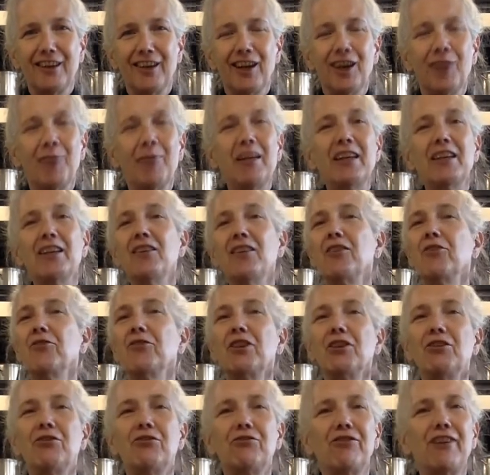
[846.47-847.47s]

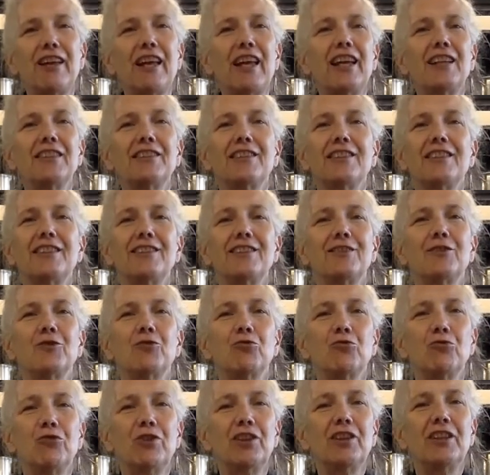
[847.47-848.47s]
Omega-3 fat is
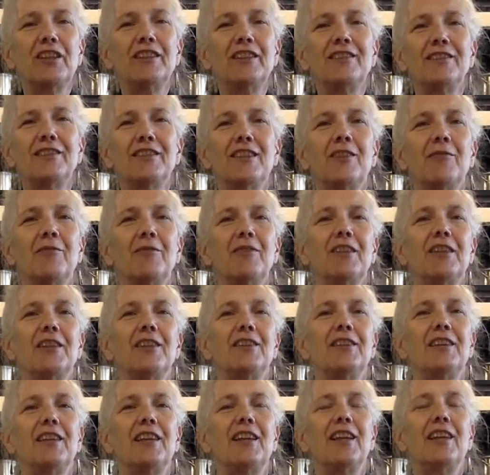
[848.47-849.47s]
really
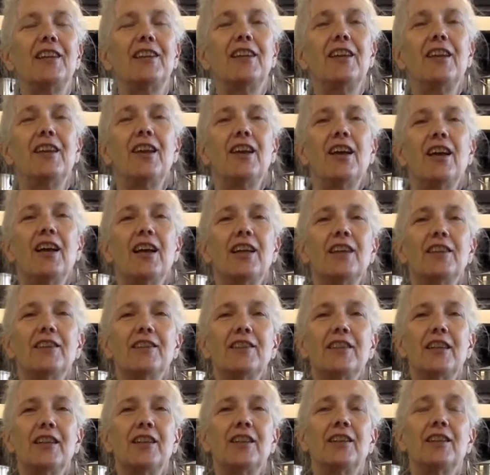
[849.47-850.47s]
something that has
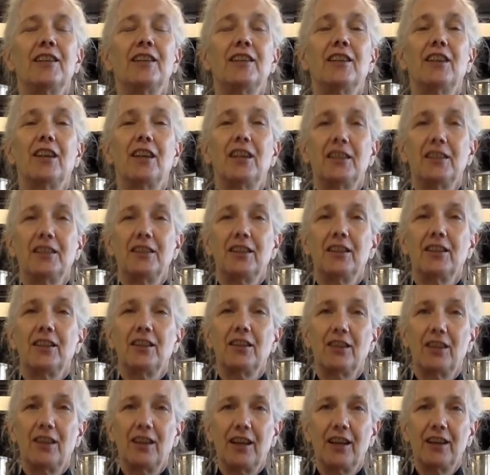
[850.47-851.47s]
gotten a
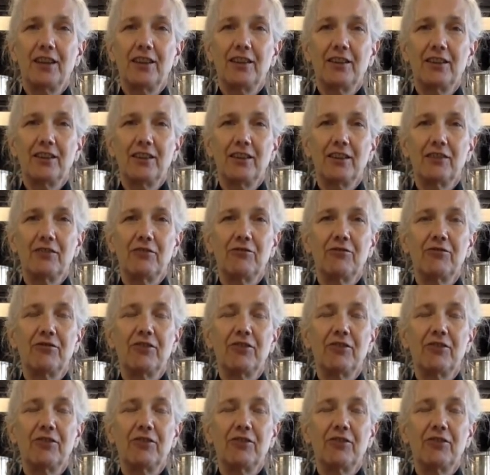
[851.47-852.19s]
lot of